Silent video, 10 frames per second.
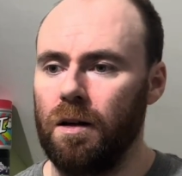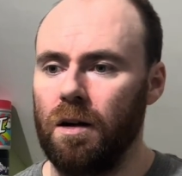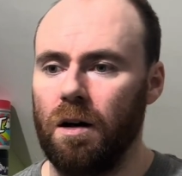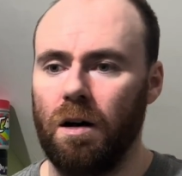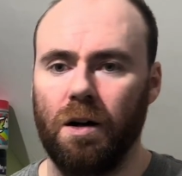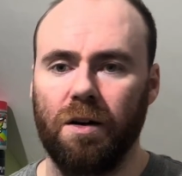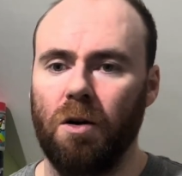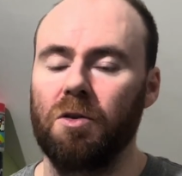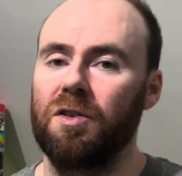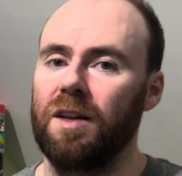I'd
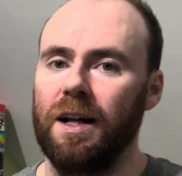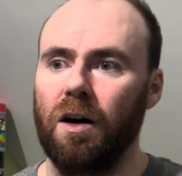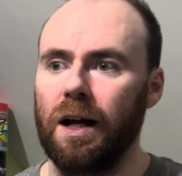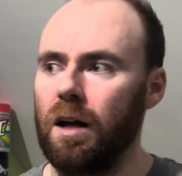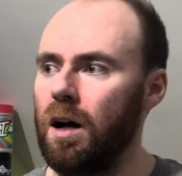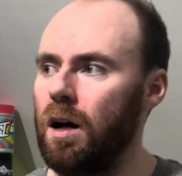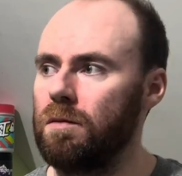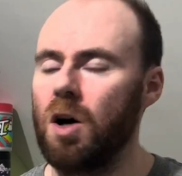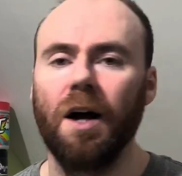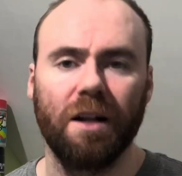honestly,
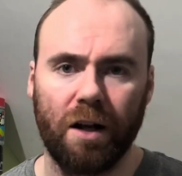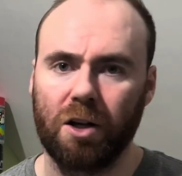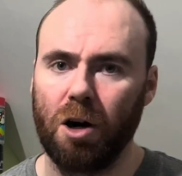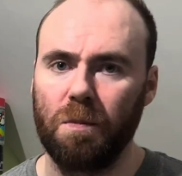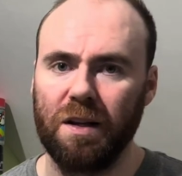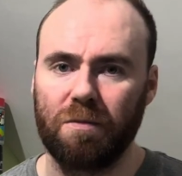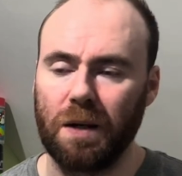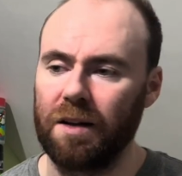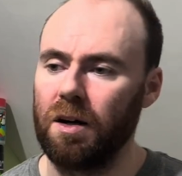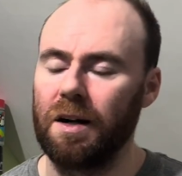kind of like Goblin's
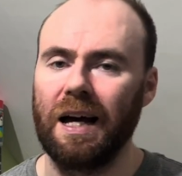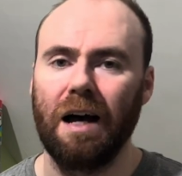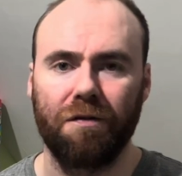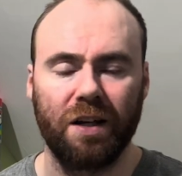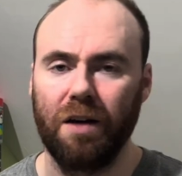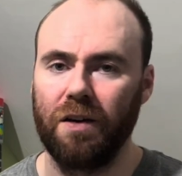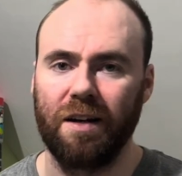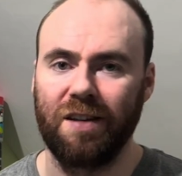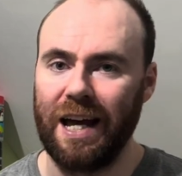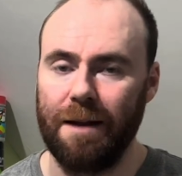Blood, I'd have to give it a
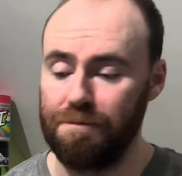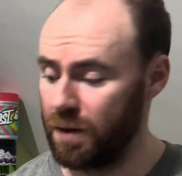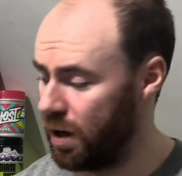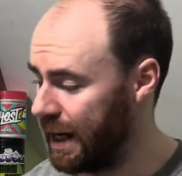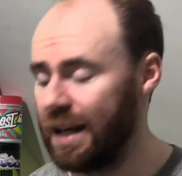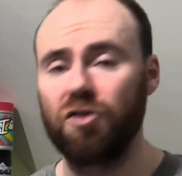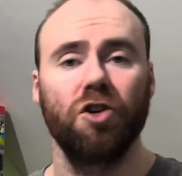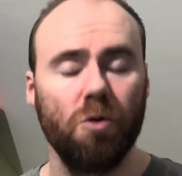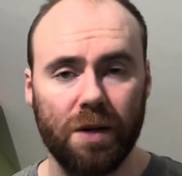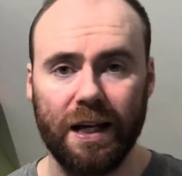10. Like, it's
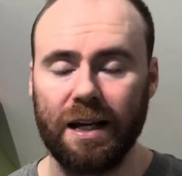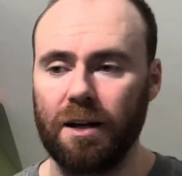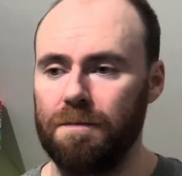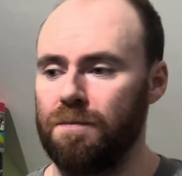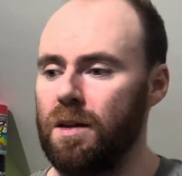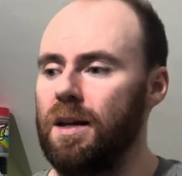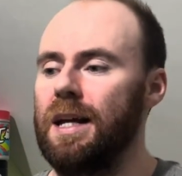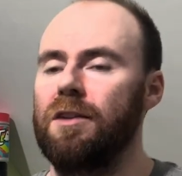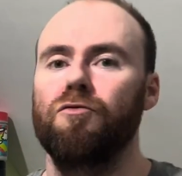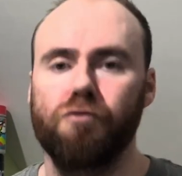unique,
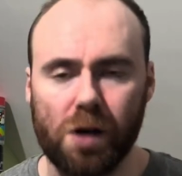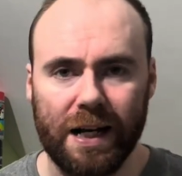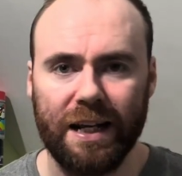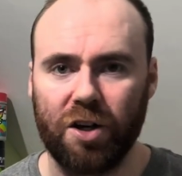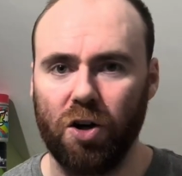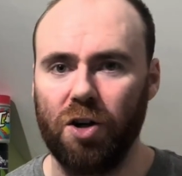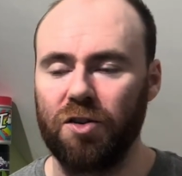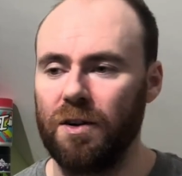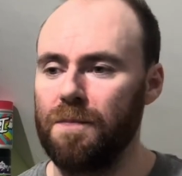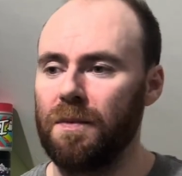it's really good,
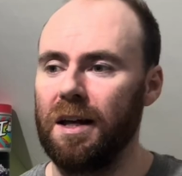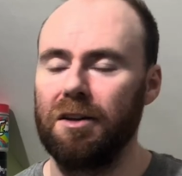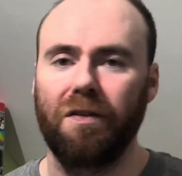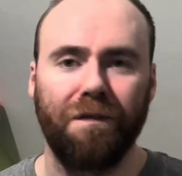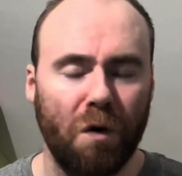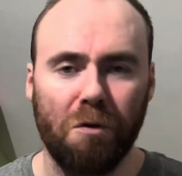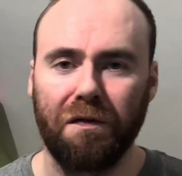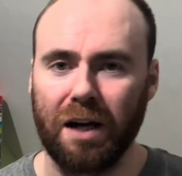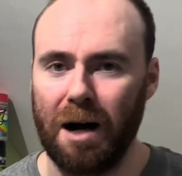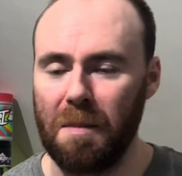it's
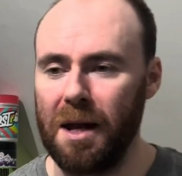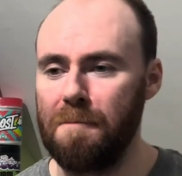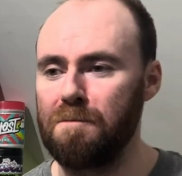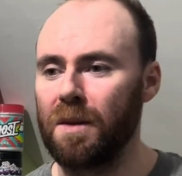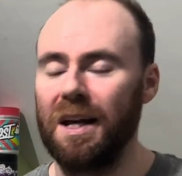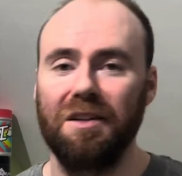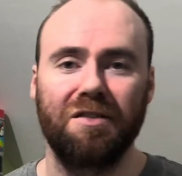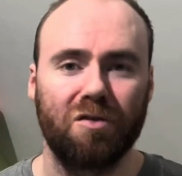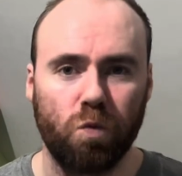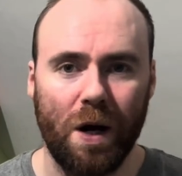forthcoming, it's
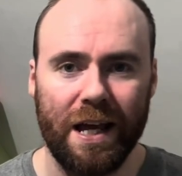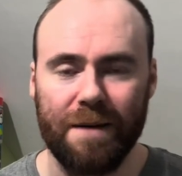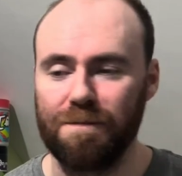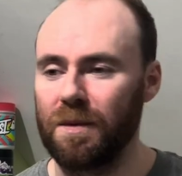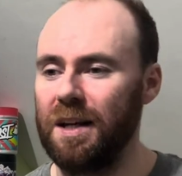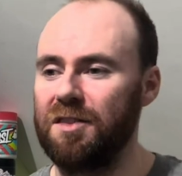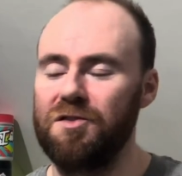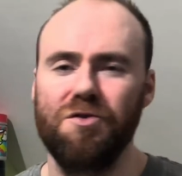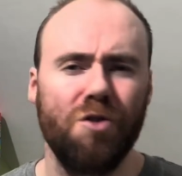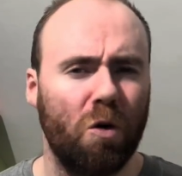sweet, it's
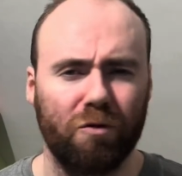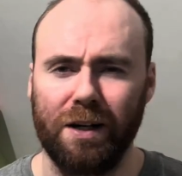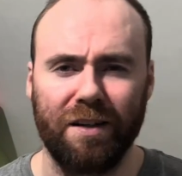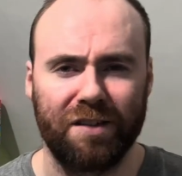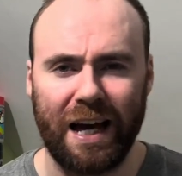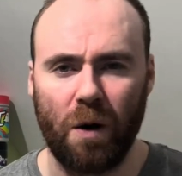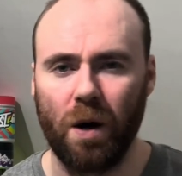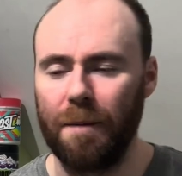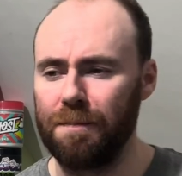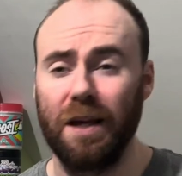not really
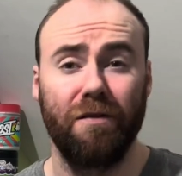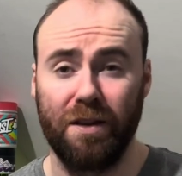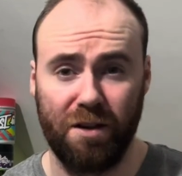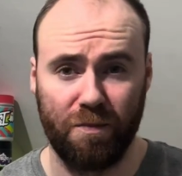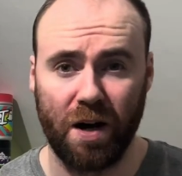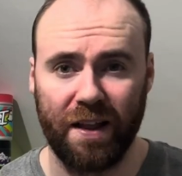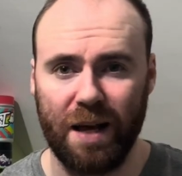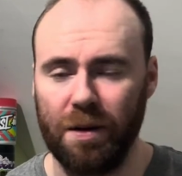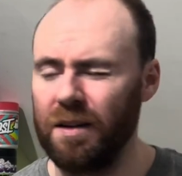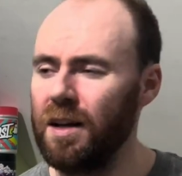sour, even despite the
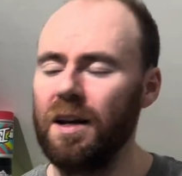lemon.